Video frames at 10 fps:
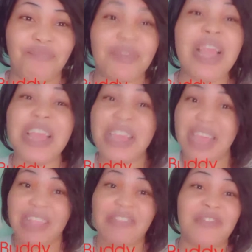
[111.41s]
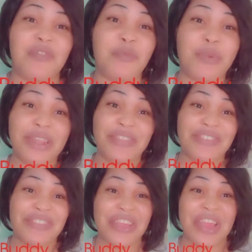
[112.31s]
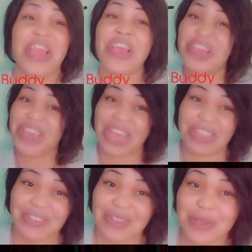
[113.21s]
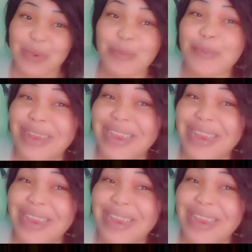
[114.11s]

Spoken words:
get TubeBuddy today, get TubeBuddy,